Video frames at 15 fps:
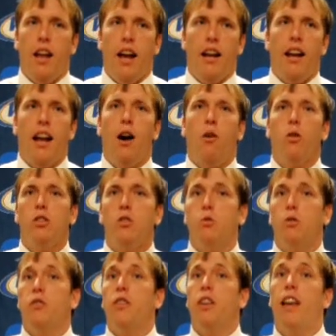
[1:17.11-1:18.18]
And now once
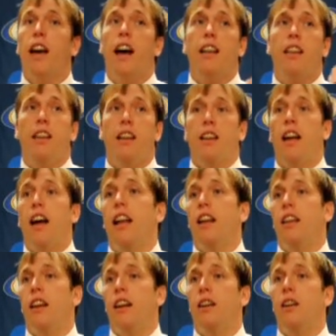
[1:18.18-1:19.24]
we've gotten
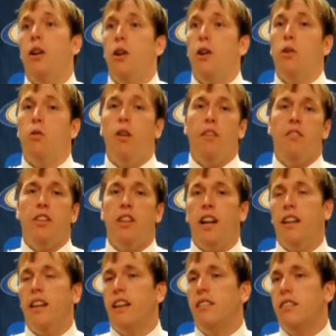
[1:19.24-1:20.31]
there, we have to
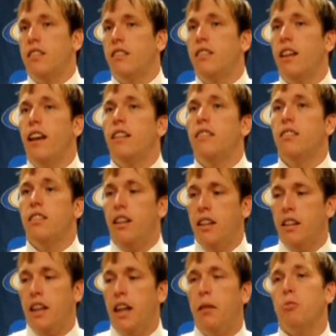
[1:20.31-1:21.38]
take that success
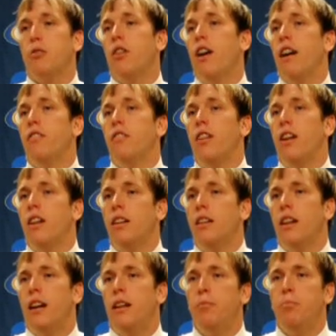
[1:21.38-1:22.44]
and keep thriving on
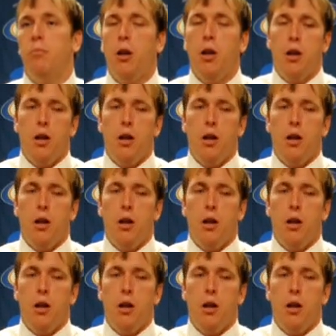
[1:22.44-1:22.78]
it.